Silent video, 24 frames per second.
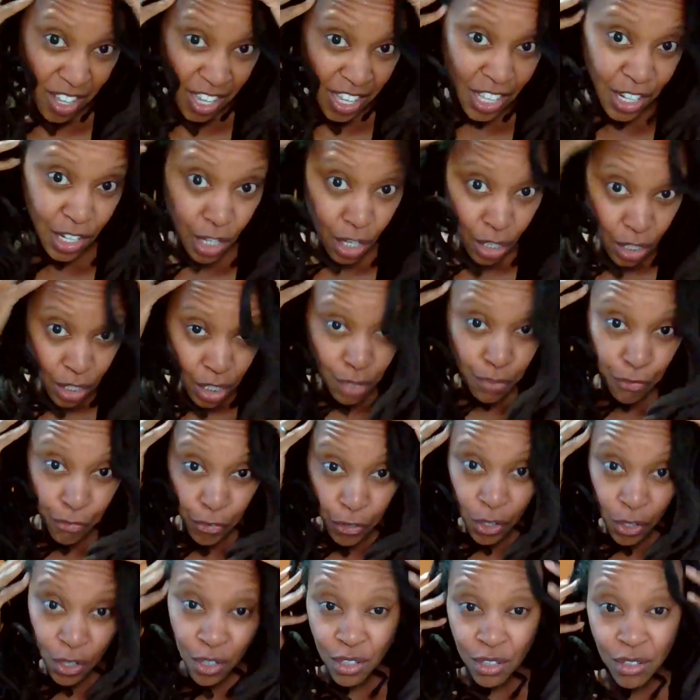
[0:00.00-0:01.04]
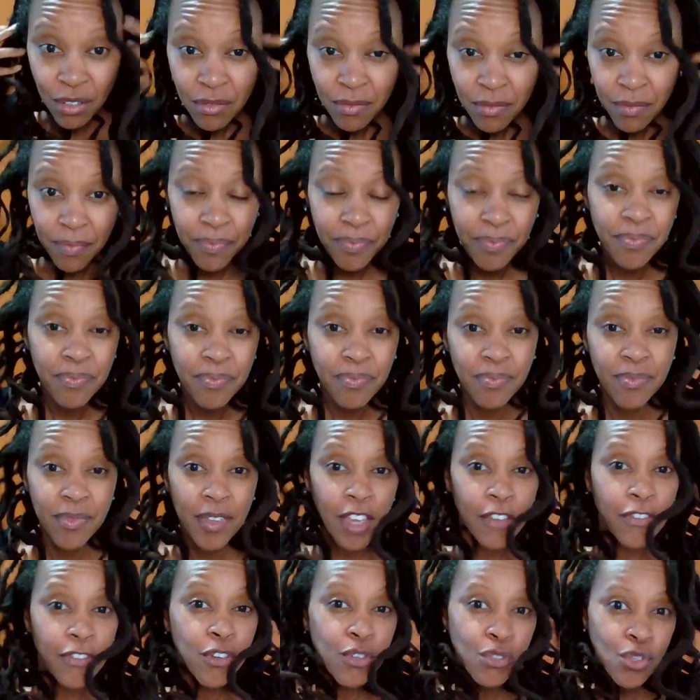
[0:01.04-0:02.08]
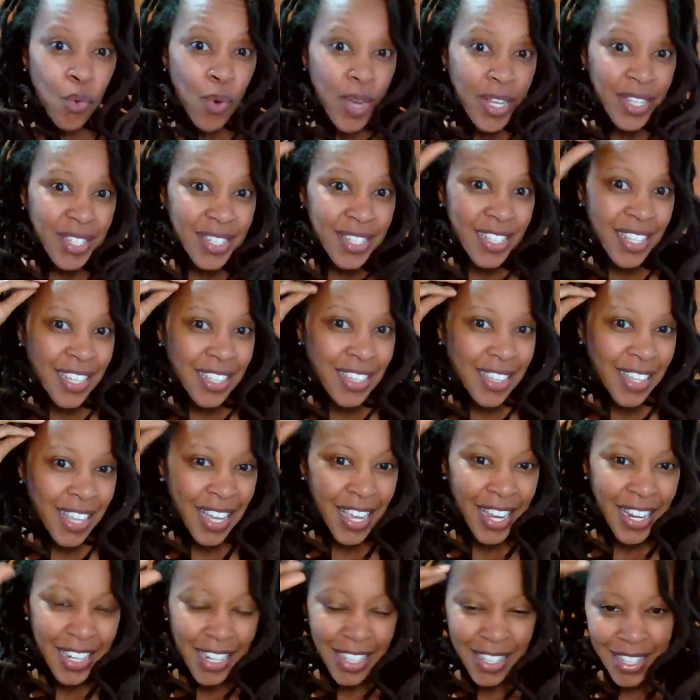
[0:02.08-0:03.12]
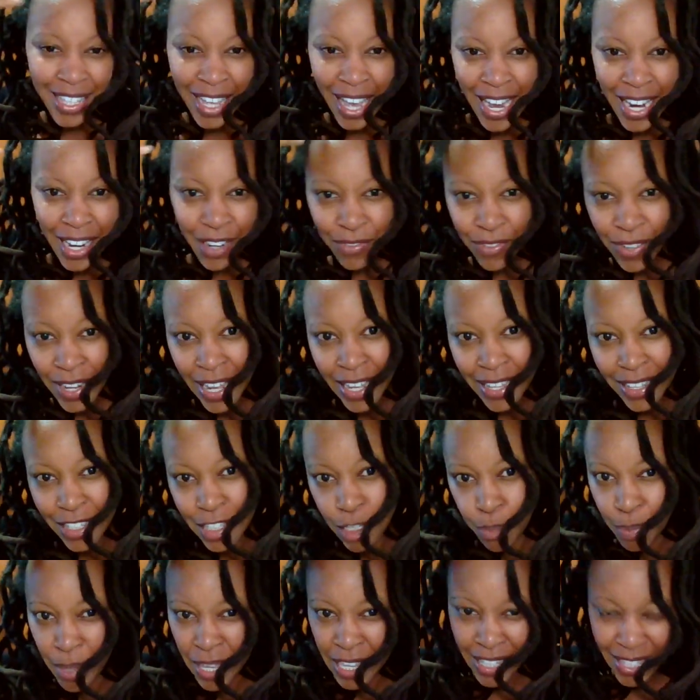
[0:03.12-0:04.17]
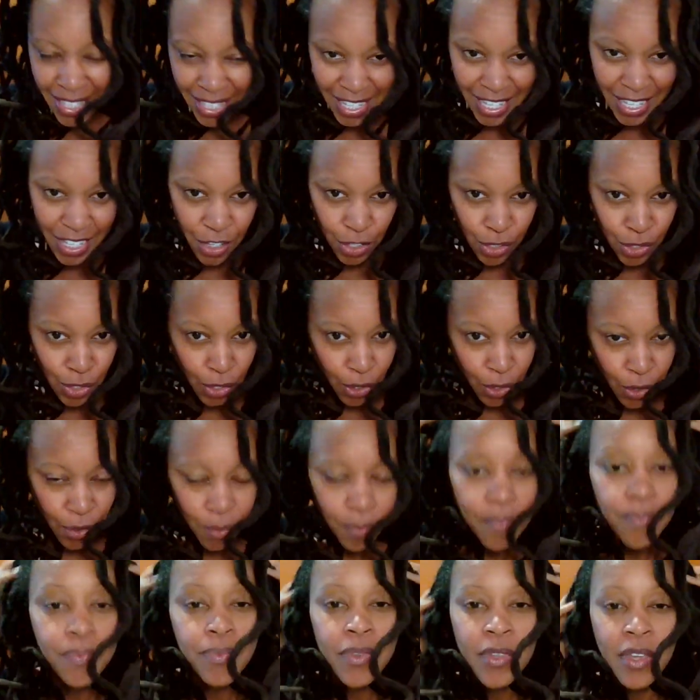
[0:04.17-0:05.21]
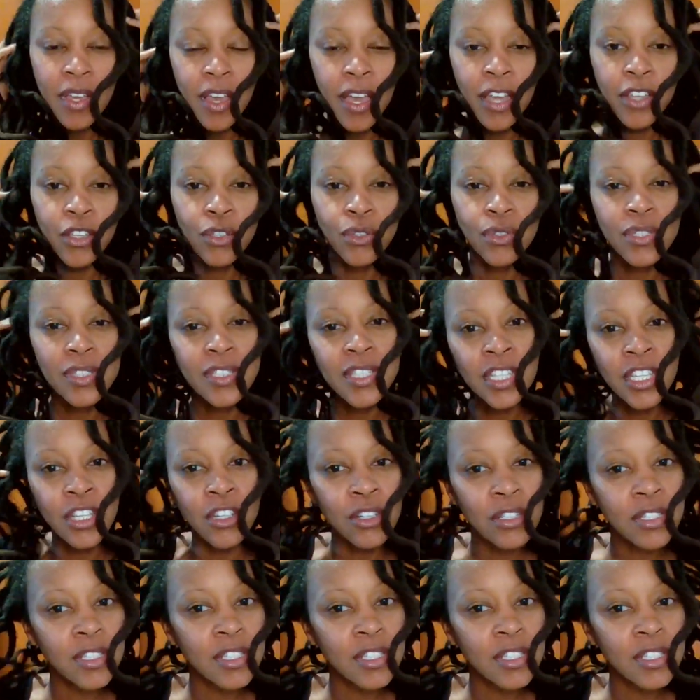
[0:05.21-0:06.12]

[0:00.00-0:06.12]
it looks full. If you twist it, then it's kind of like spacey, you know? and you see your